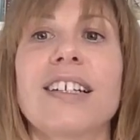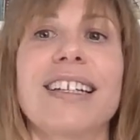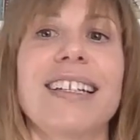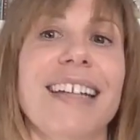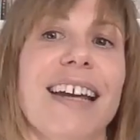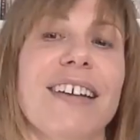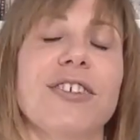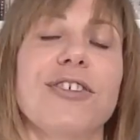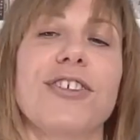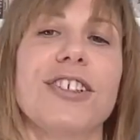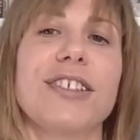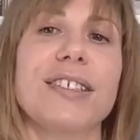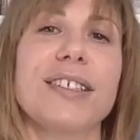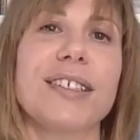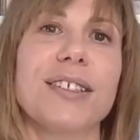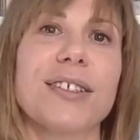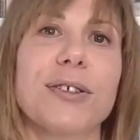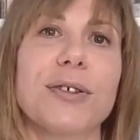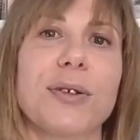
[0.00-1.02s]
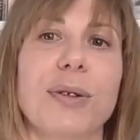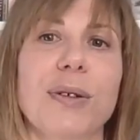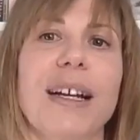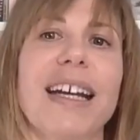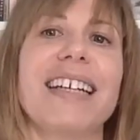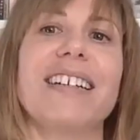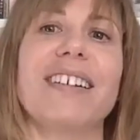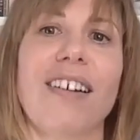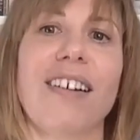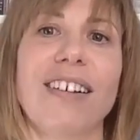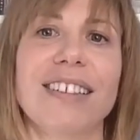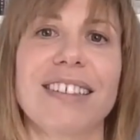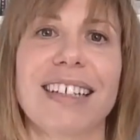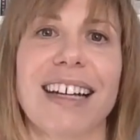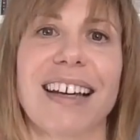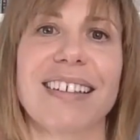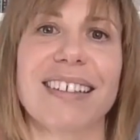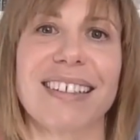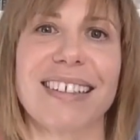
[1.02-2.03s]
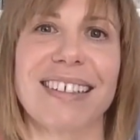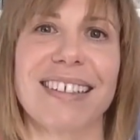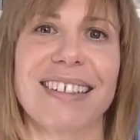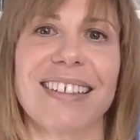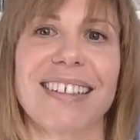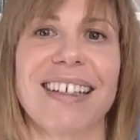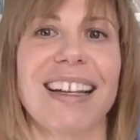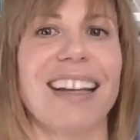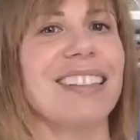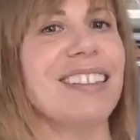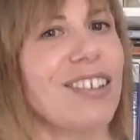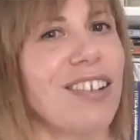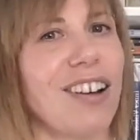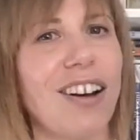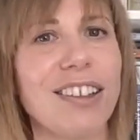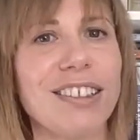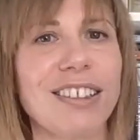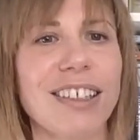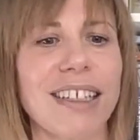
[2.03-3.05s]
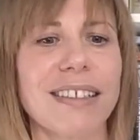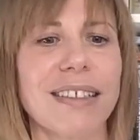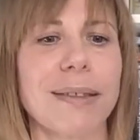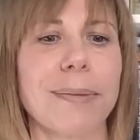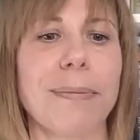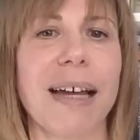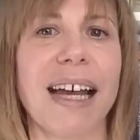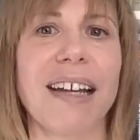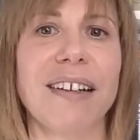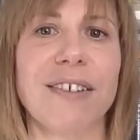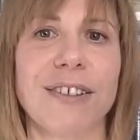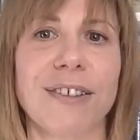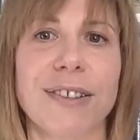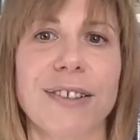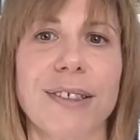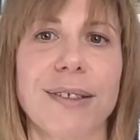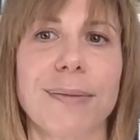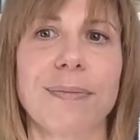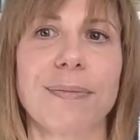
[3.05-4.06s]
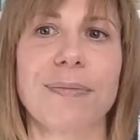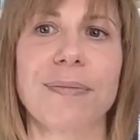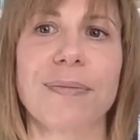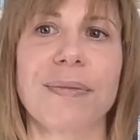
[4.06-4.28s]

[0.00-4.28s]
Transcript: Connections create context, and context matters.